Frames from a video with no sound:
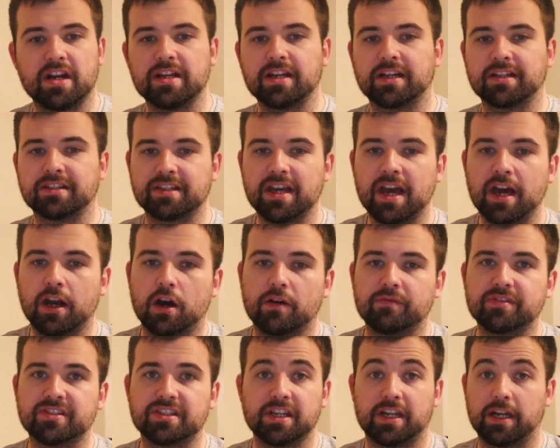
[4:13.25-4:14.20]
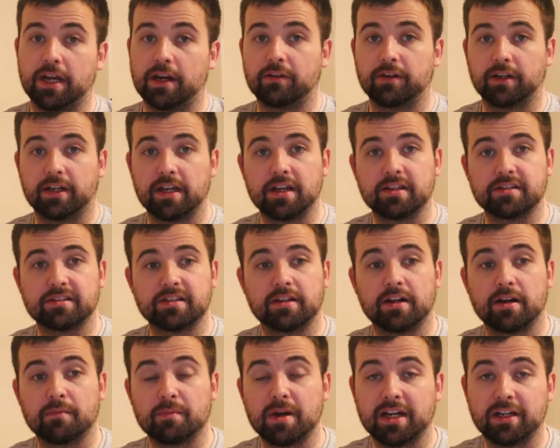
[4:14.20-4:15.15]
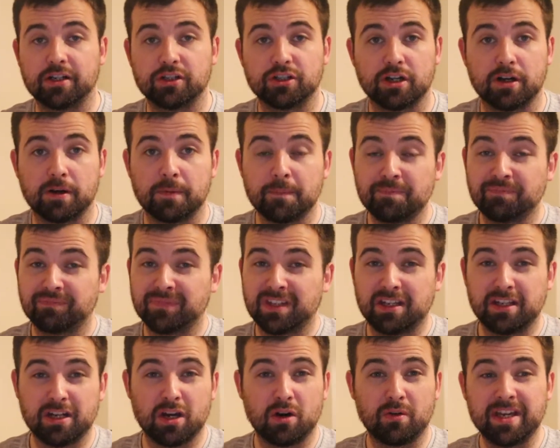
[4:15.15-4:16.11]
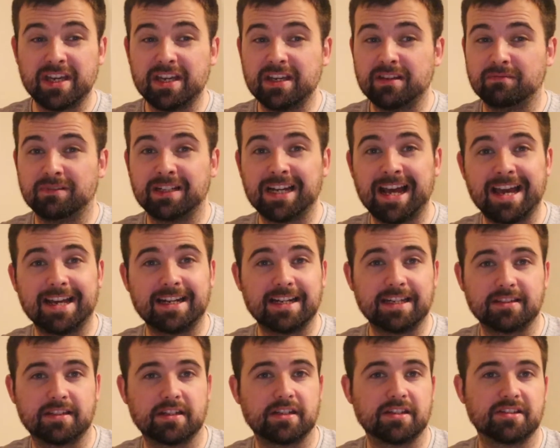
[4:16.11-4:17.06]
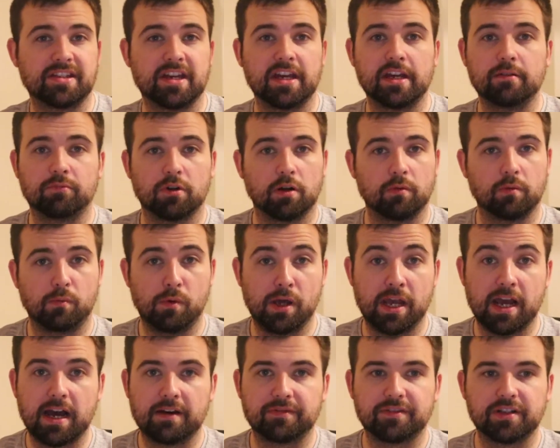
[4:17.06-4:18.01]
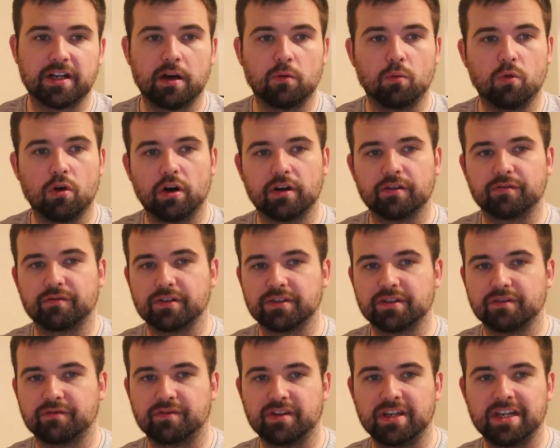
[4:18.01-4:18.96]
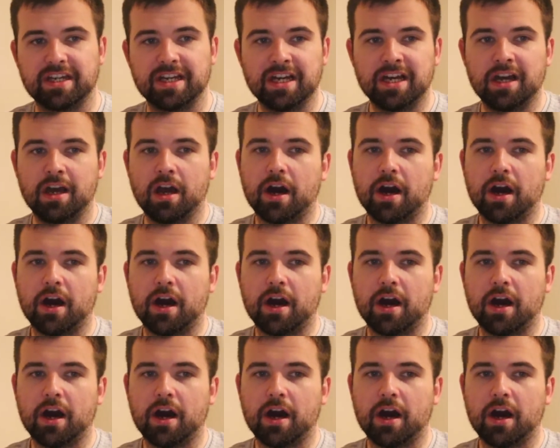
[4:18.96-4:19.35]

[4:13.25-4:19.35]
You can tell, obviously, Kieran Kingston, their manager, he laid into this team probably after that Waterford defeat.